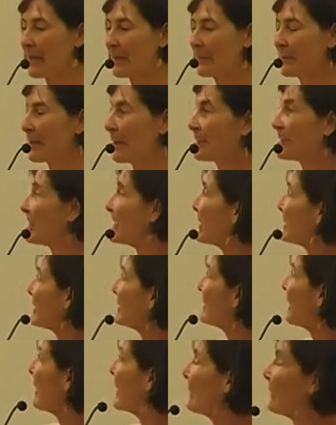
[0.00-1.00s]
a
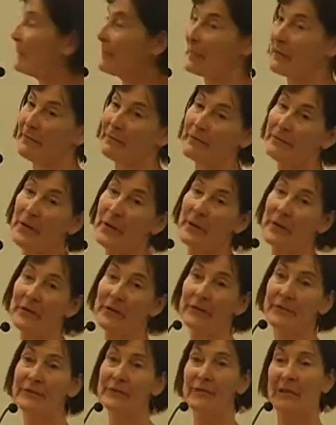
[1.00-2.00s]
project we've been
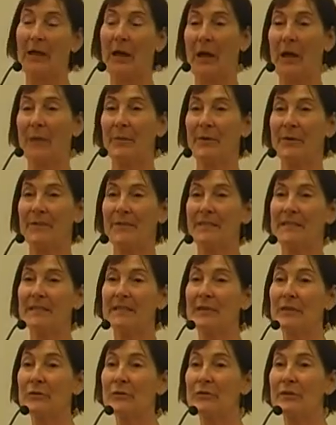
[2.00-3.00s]
involved with in the
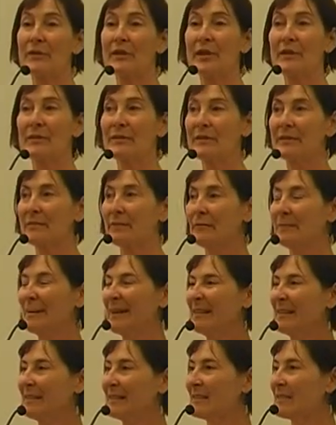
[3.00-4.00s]
Central Coast for
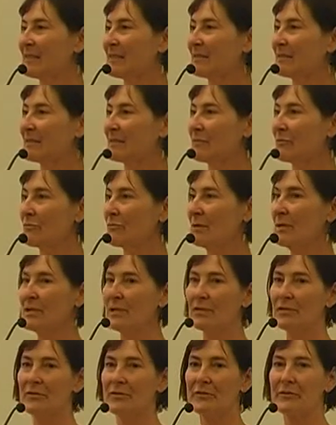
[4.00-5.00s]
about the last 3
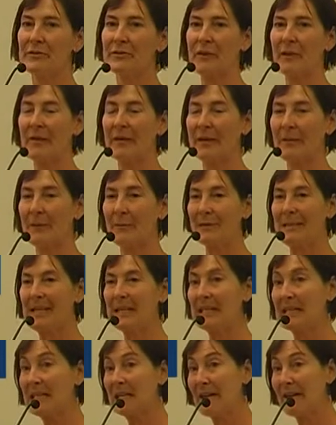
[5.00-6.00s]
years or so, and I would
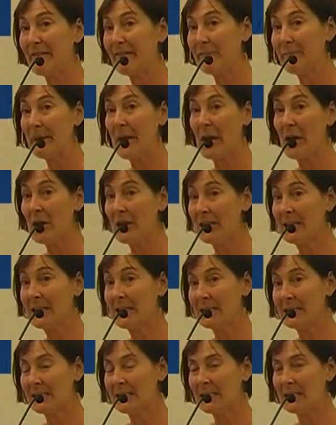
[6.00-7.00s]
like Dave
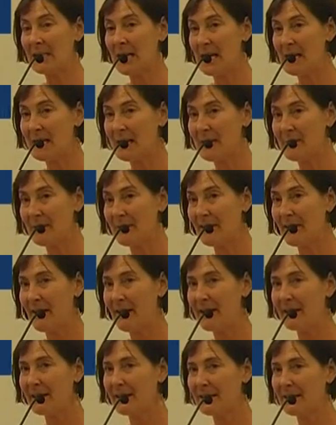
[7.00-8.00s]
Paradis to stand up in the
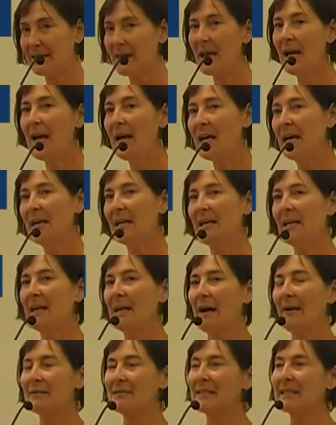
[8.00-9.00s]
audience.
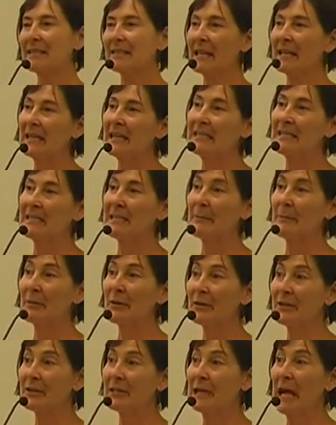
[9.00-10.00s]
I was going to say he's the
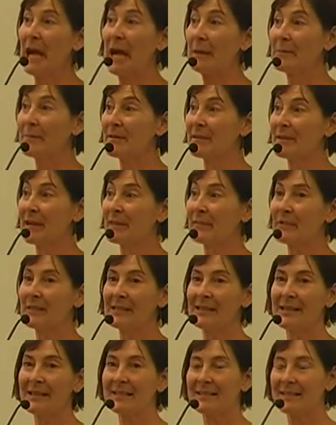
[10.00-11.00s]
bearded guy, but then I
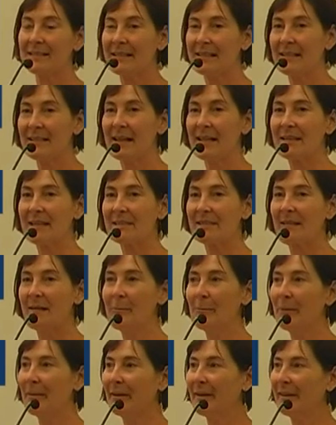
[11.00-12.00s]
realized that he has
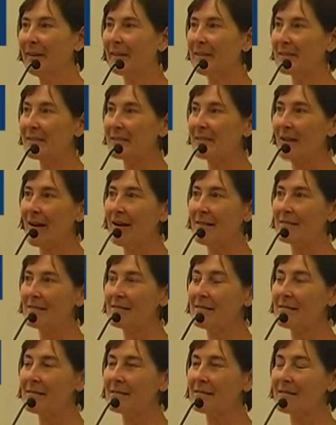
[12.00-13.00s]
company in this crowd.
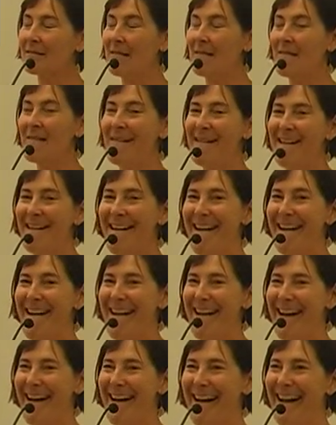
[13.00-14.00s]

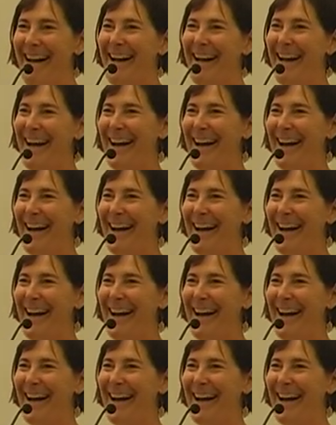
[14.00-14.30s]
So.